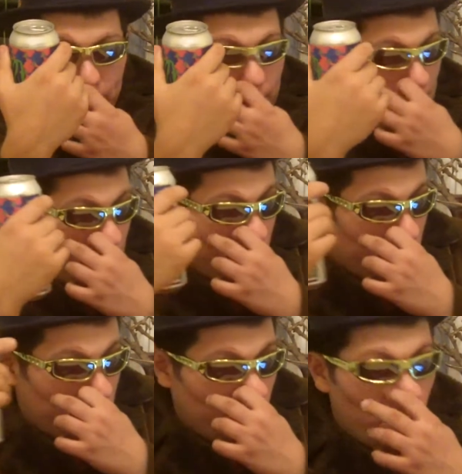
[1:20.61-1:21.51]
16
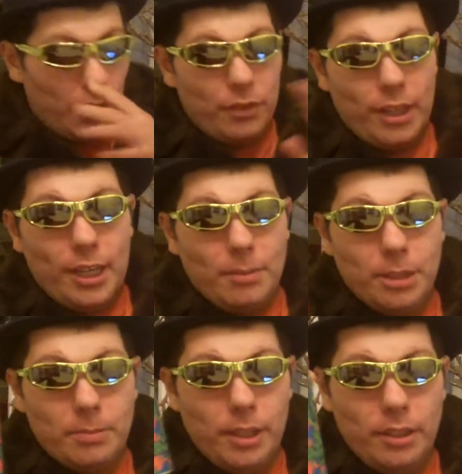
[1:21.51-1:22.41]
ounces or so. I forget how
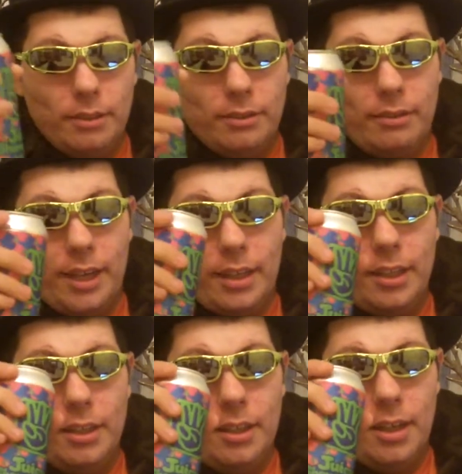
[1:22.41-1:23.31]
much a pint is
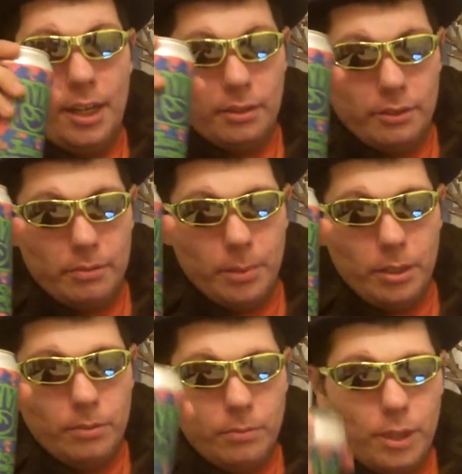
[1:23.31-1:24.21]
exactly in ounces,
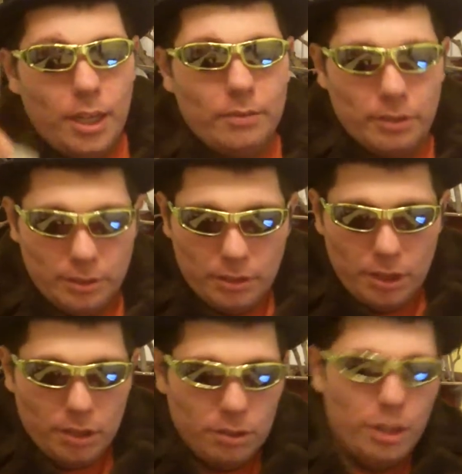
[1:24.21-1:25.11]
but whatever.
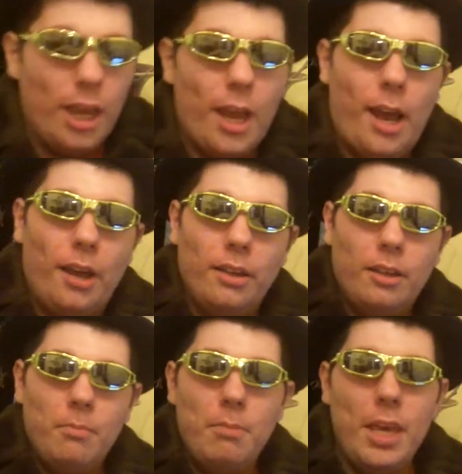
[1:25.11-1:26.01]
So yeah,
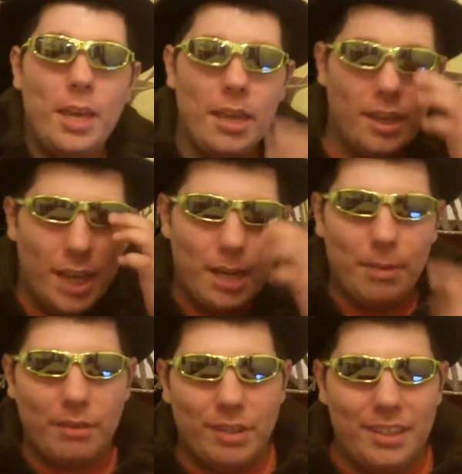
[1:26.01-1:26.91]
me and
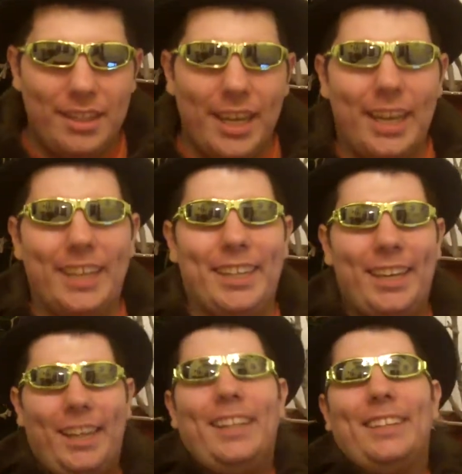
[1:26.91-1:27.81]
my
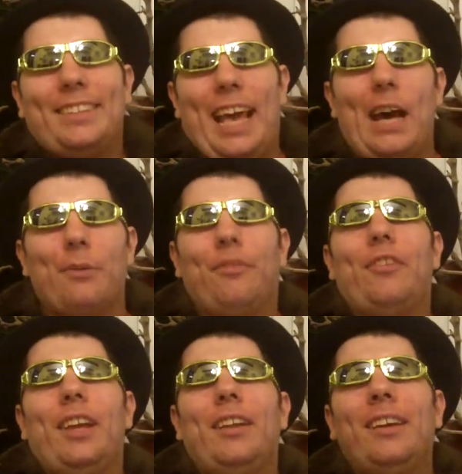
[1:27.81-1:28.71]
ridiculous
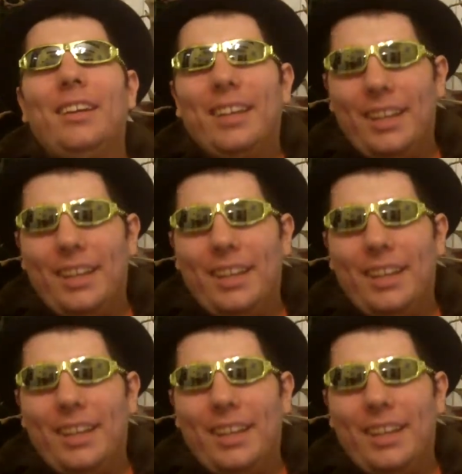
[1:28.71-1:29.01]
outfit